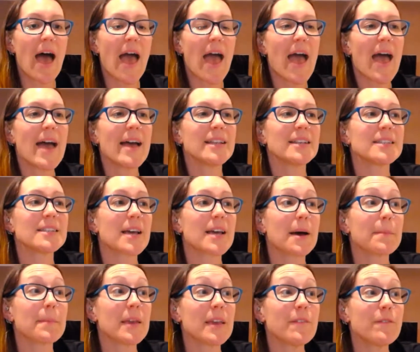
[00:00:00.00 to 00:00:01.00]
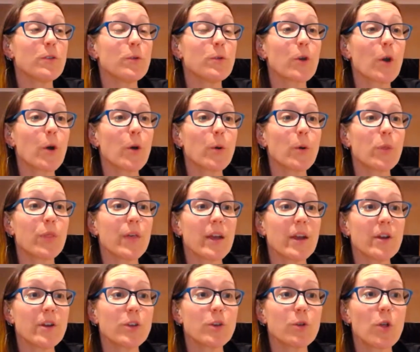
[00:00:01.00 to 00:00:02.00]
and if you go
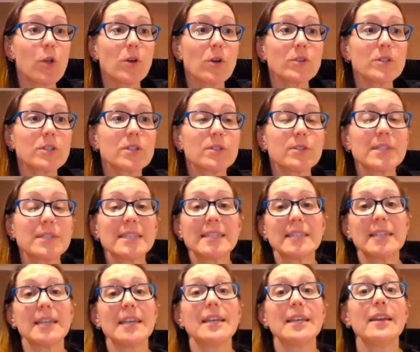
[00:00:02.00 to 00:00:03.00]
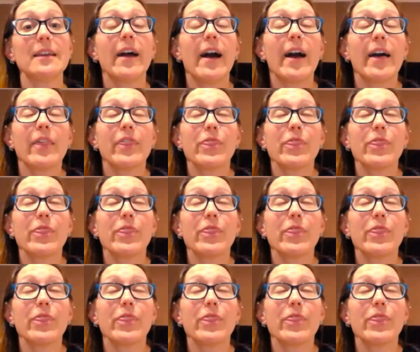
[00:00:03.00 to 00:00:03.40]
there, you'll also see